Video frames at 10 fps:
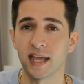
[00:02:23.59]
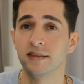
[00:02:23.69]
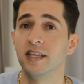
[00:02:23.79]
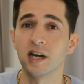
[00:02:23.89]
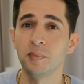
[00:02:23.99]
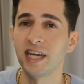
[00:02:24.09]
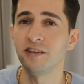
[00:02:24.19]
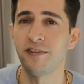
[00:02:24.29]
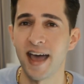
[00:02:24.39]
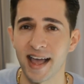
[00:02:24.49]
There are many
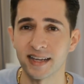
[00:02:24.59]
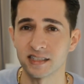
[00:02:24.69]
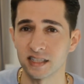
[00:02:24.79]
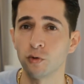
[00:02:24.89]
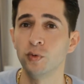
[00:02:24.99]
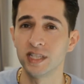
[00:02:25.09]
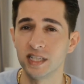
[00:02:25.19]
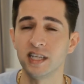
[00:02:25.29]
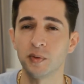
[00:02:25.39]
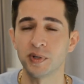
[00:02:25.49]
facts within
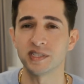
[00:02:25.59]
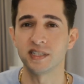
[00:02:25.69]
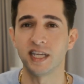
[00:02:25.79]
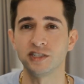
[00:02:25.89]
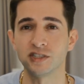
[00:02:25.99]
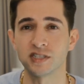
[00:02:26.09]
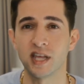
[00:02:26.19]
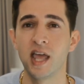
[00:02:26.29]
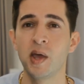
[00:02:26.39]
their presentations,